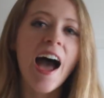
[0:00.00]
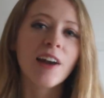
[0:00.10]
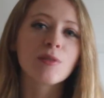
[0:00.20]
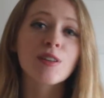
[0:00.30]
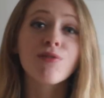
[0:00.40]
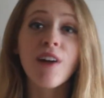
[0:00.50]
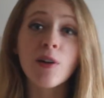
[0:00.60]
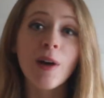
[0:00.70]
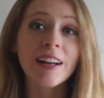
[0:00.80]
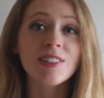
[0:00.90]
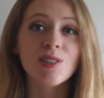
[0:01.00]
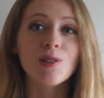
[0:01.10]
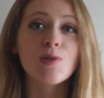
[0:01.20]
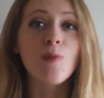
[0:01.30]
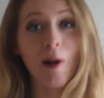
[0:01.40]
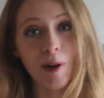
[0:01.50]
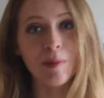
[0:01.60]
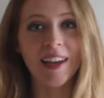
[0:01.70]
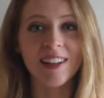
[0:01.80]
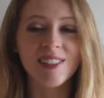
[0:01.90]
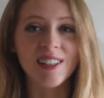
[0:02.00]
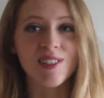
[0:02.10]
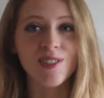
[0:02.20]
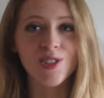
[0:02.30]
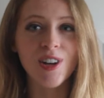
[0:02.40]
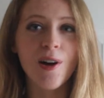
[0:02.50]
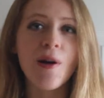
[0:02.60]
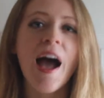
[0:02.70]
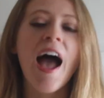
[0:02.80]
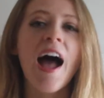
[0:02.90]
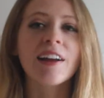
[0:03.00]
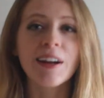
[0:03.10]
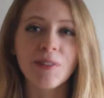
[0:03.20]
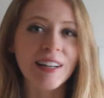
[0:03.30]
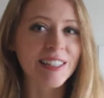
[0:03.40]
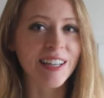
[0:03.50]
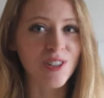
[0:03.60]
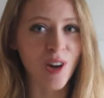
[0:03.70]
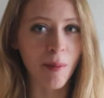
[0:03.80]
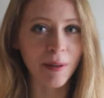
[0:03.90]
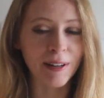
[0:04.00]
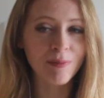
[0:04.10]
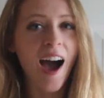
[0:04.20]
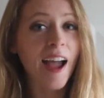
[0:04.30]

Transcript: and it was a fun way to welcome guests into the show and get ready to get shopping.